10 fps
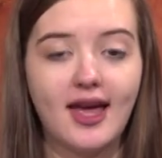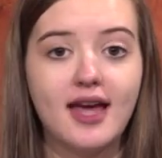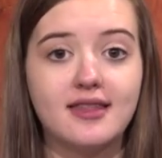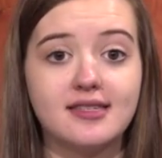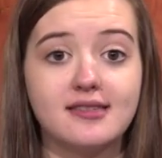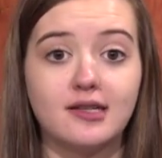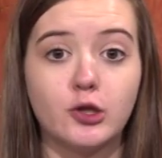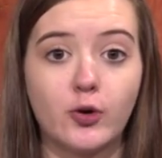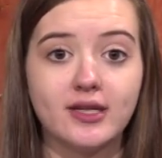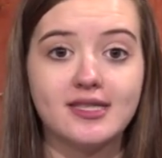This is a
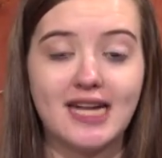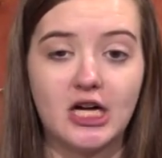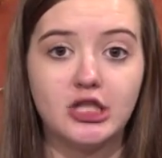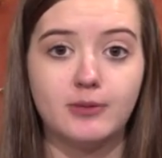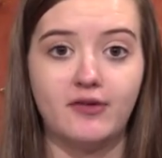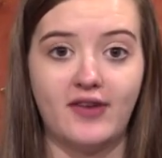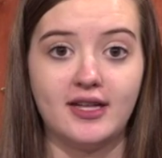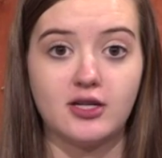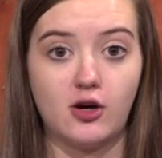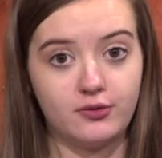Lawrence Township
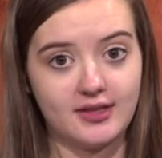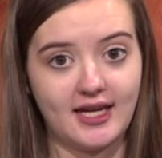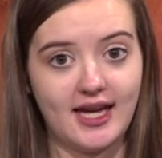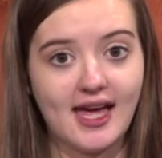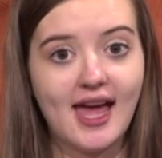event only.